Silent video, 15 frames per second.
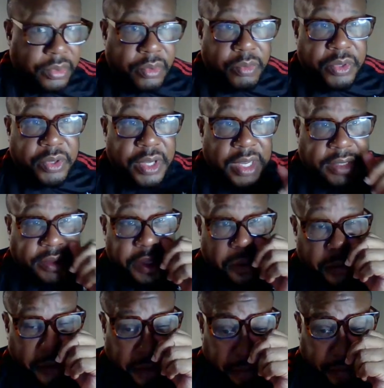on. What do you guys think
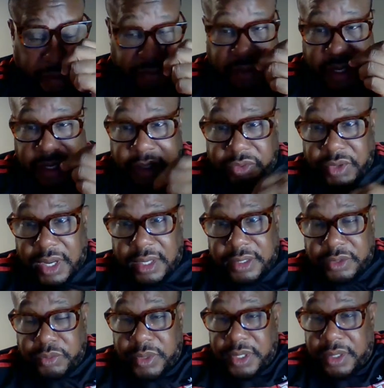about the Puff Daddy trial
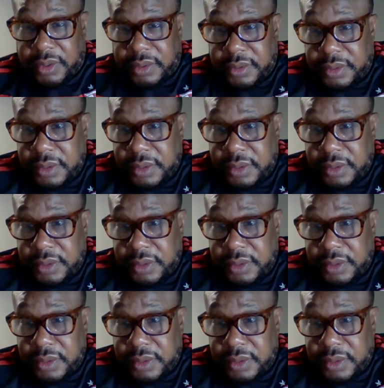as well?